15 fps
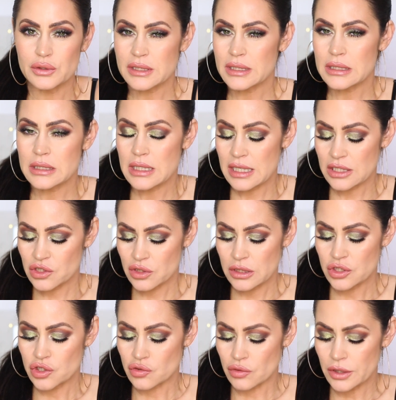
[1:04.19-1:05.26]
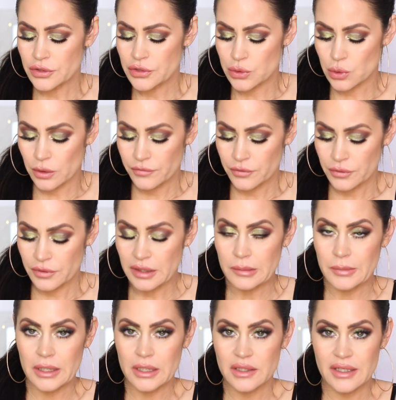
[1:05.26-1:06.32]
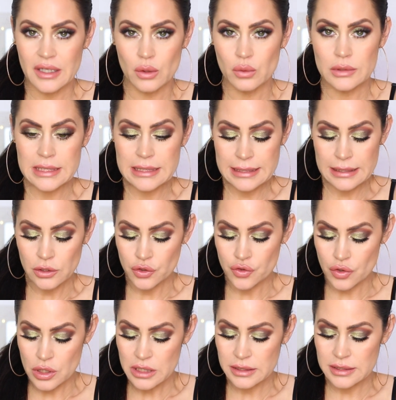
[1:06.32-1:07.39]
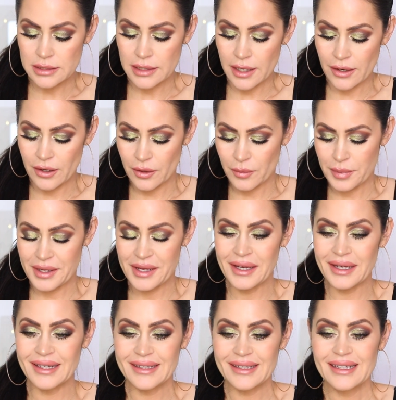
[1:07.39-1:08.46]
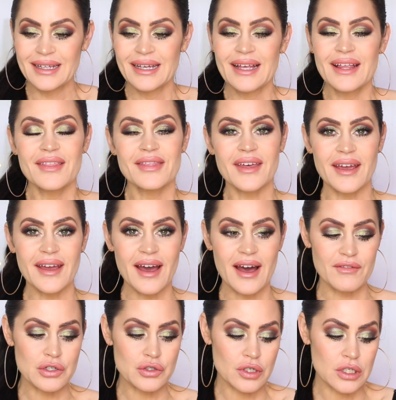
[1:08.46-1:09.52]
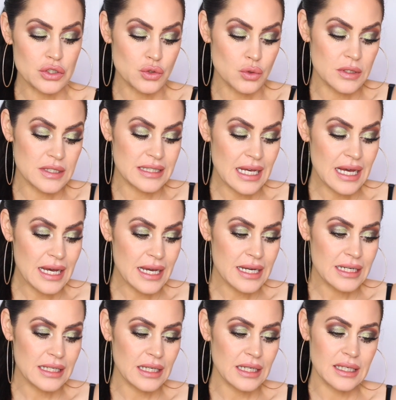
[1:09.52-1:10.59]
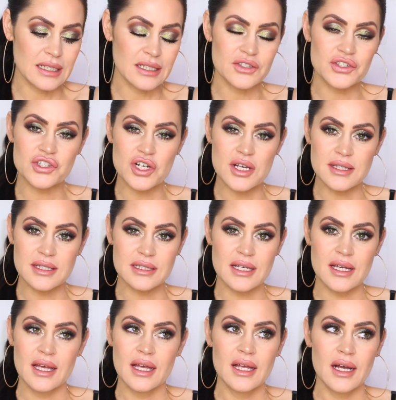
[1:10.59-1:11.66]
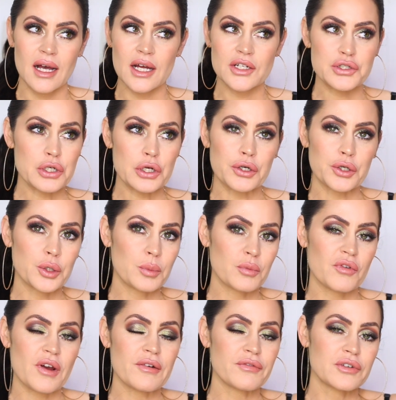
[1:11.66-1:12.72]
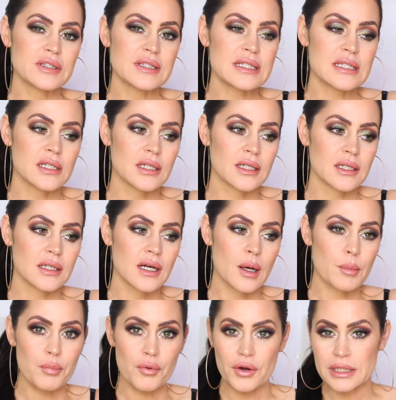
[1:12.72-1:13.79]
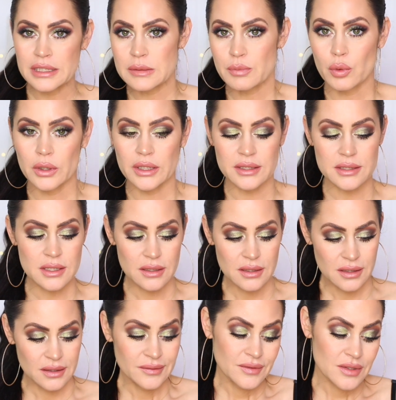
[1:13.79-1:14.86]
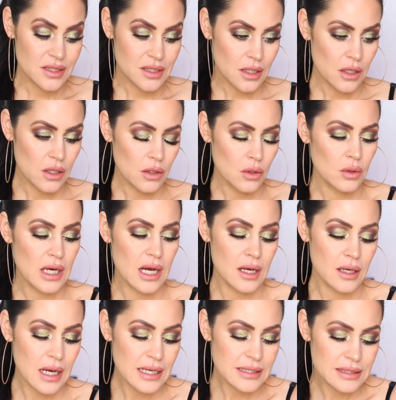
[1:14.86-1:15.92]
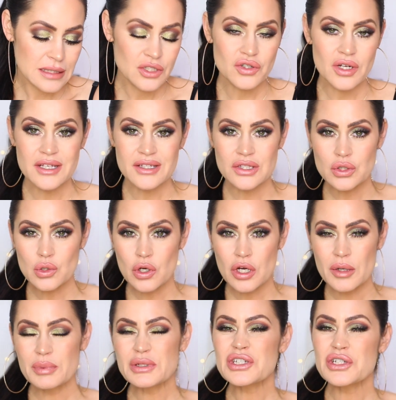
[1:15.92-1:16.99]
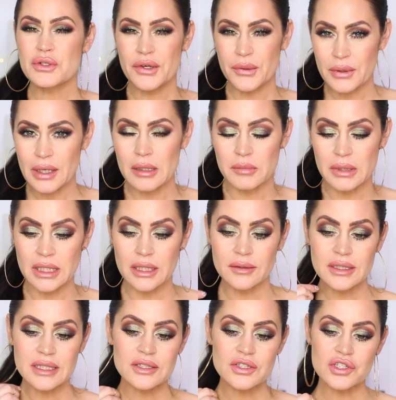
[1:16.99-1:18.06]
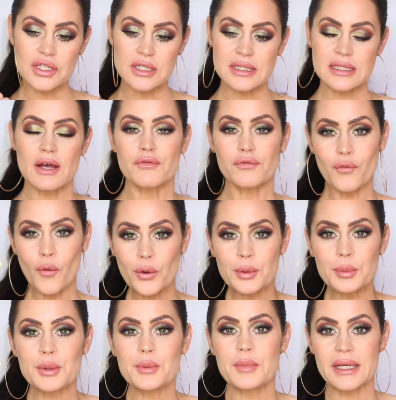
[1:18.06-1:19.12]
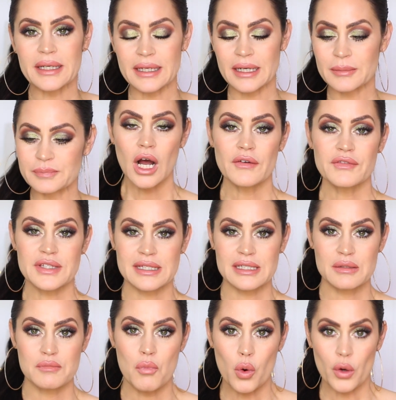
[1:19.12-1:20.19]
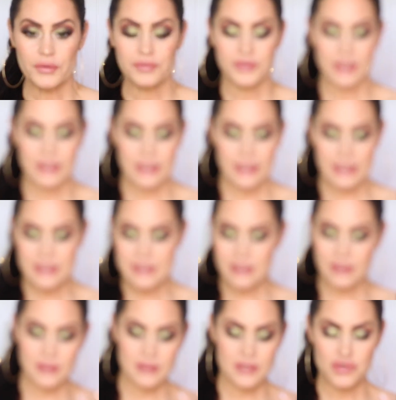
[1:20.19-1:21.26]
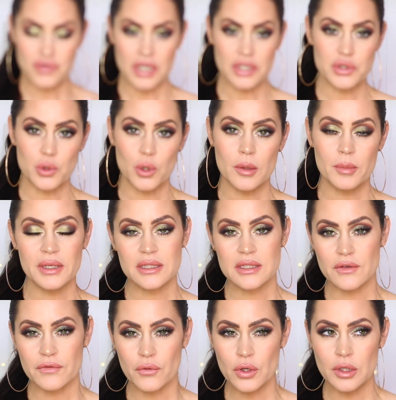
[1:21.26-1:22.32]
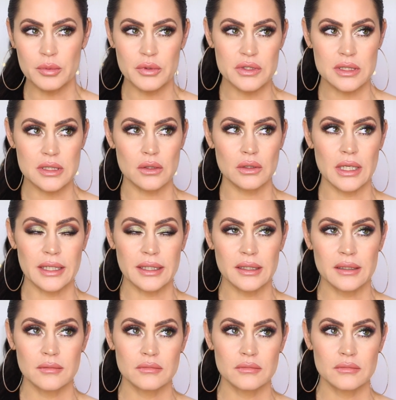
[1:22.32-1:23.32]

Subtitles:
Ulta isn't actually a drugstore if you think about it. They don't sell drugs there, but they have a drugstore side, and it's just a term referencing a price point. So I say drugstore, but you know what I mean. It's just affordable makeup. Obviously Morphe isn't drugstore, but it's affordable, so like